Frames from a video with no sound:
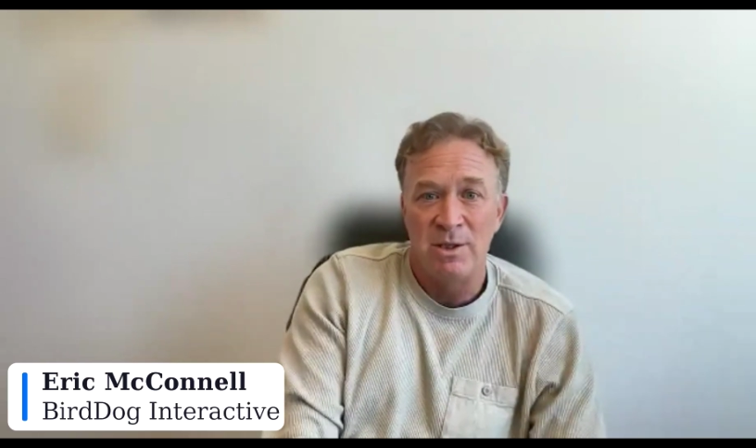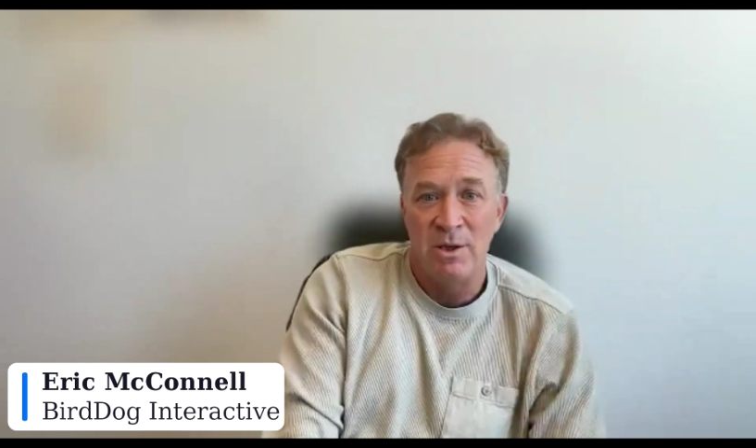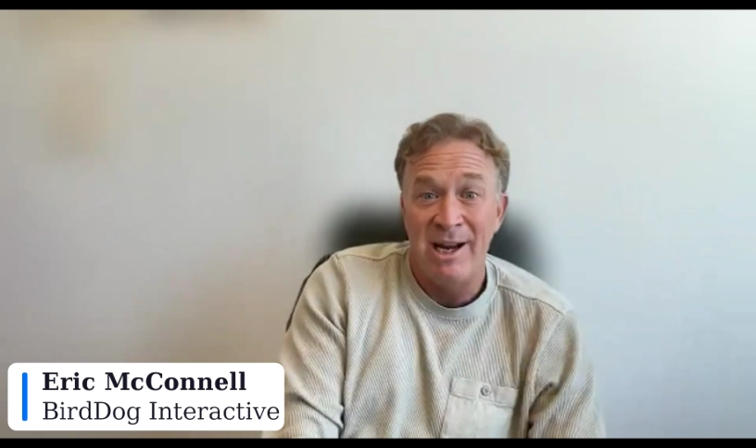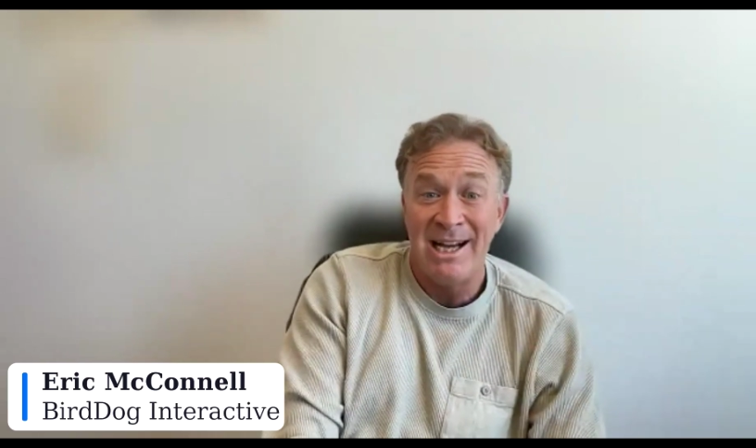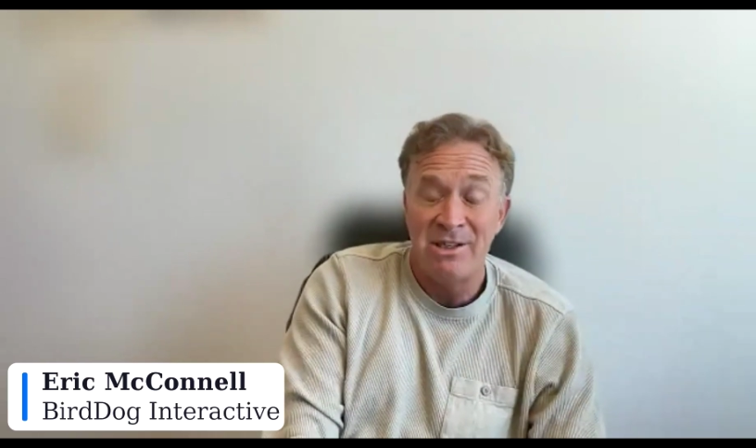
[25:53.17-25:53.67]

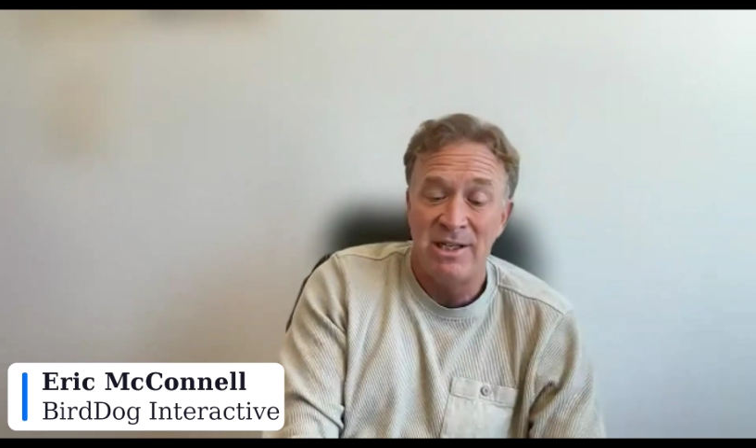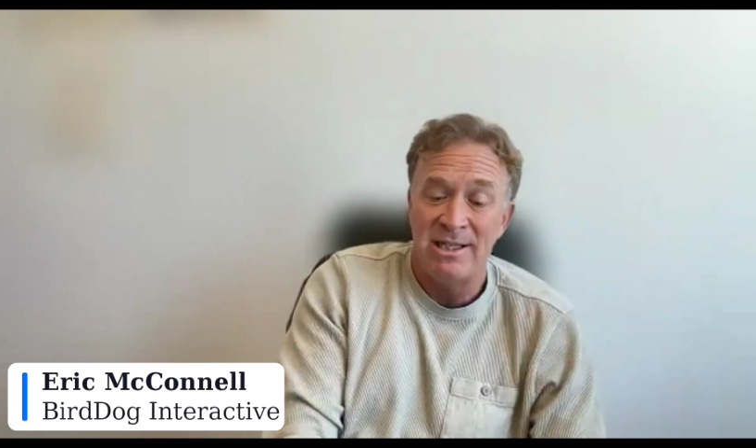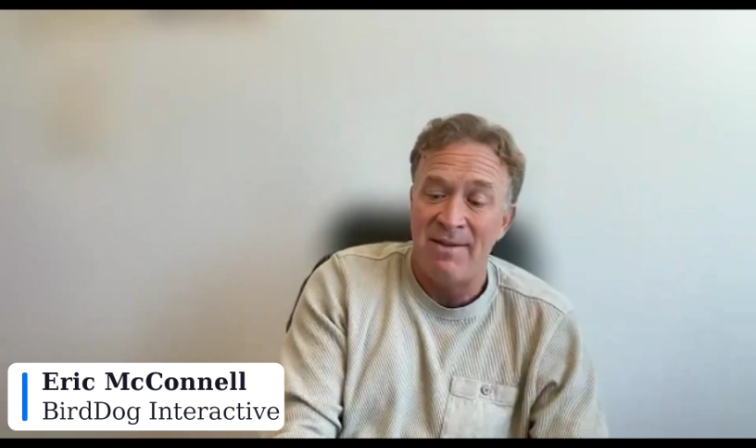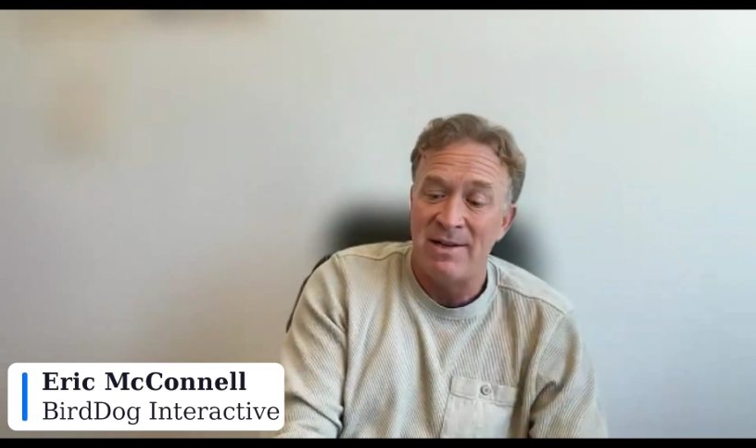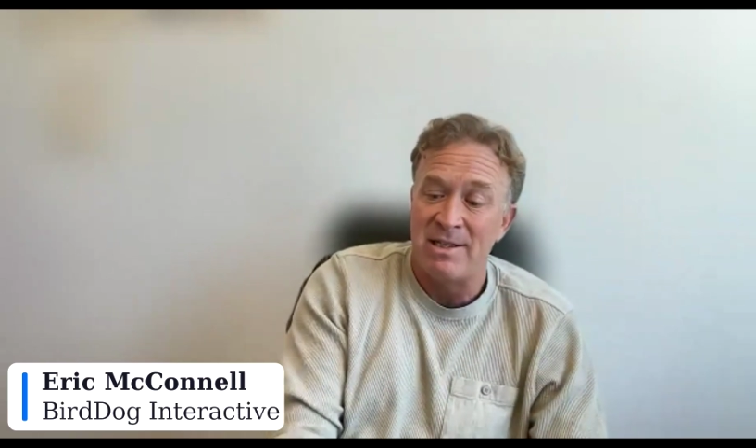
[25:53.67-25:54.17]
So it
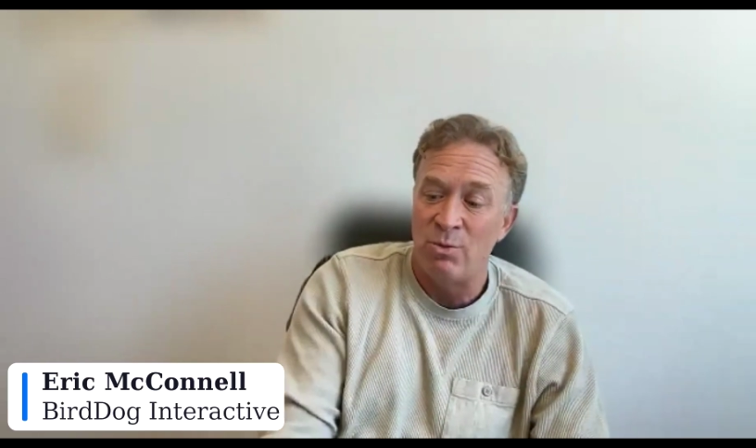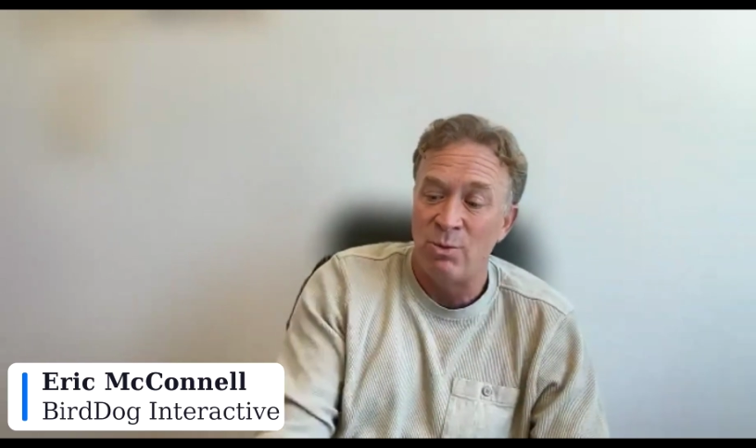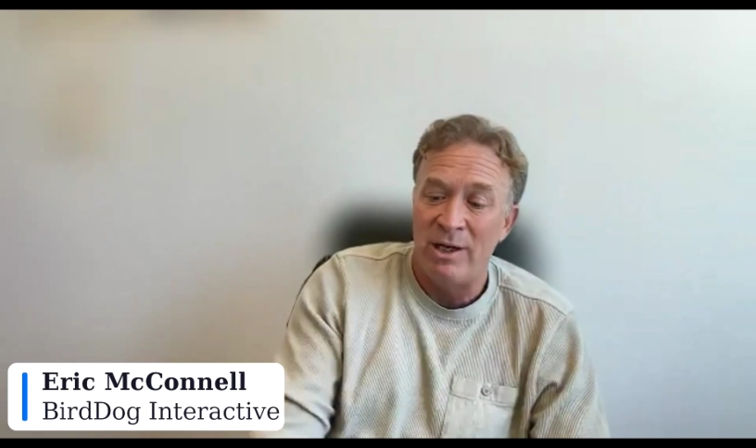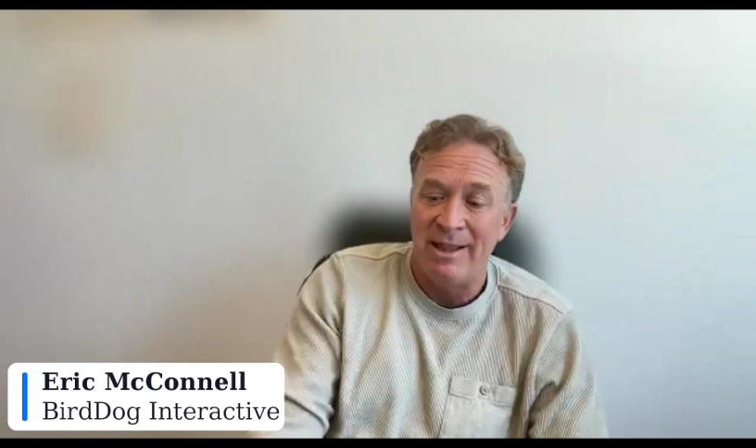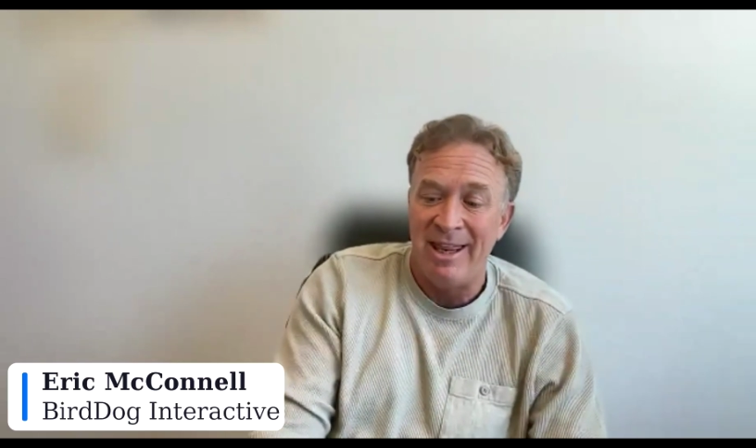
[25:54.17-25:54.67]
actually is having us
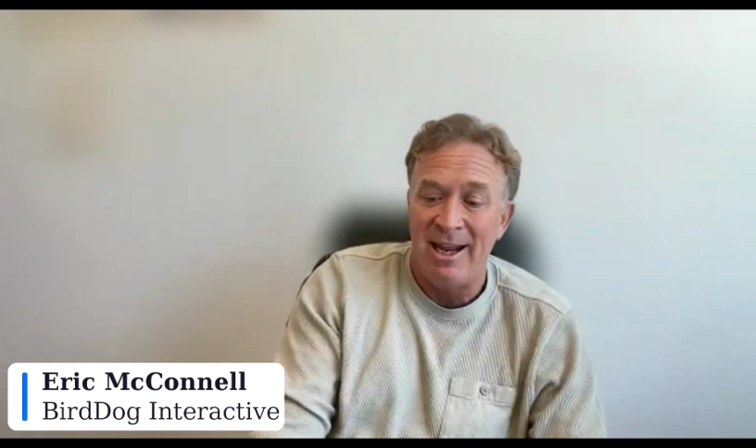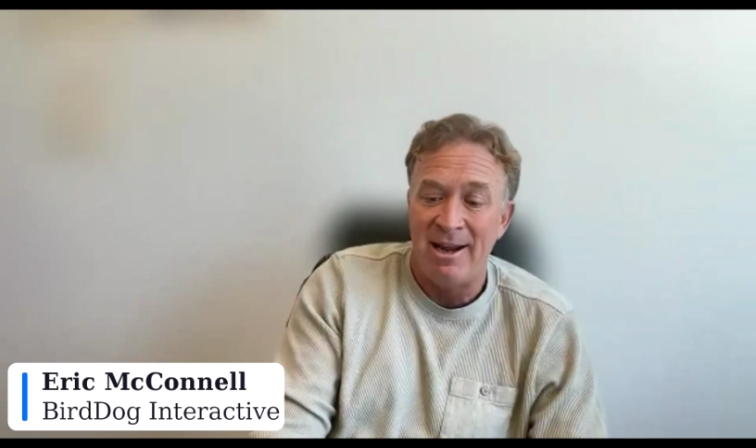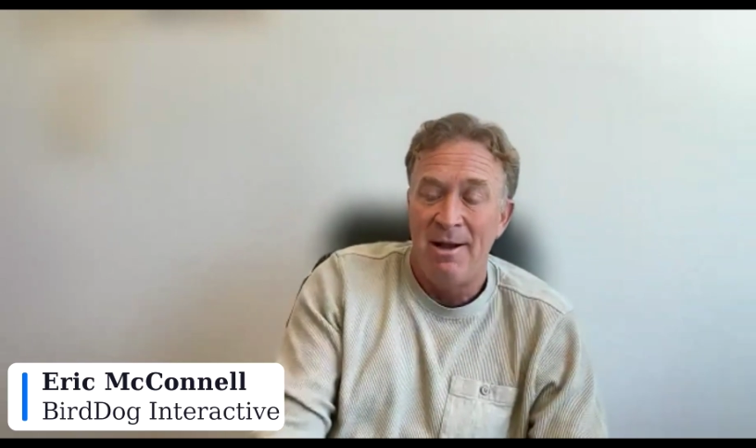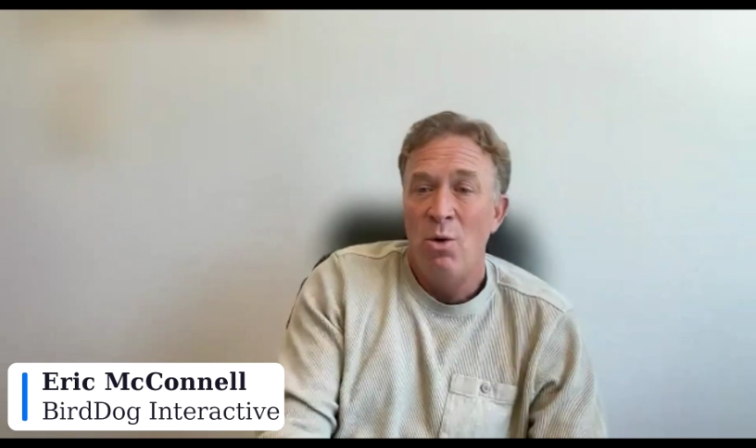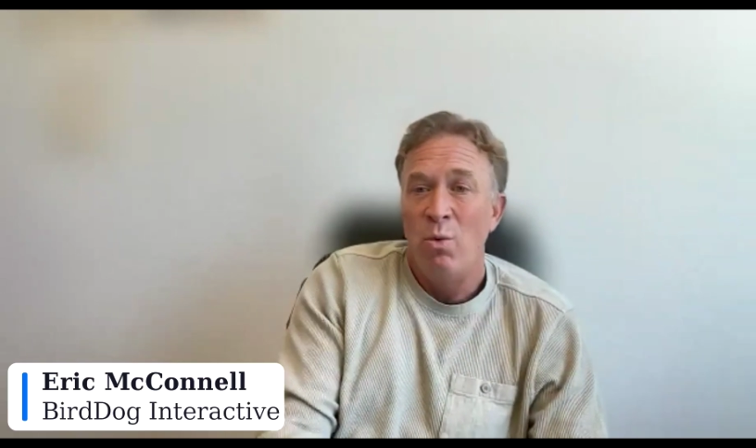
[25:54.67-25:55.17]
to really
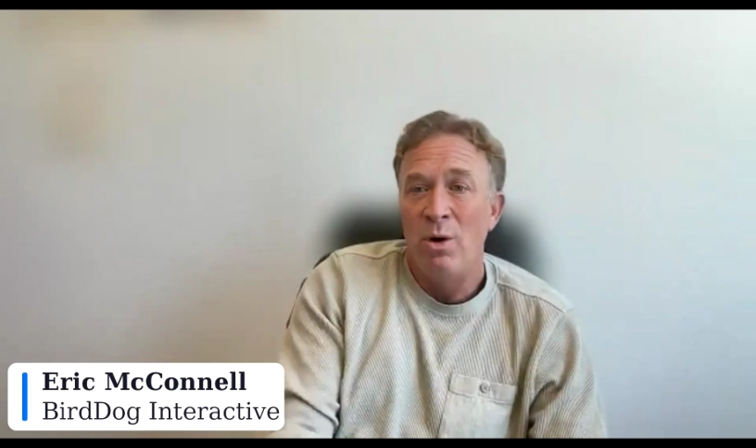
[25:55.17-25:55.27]
think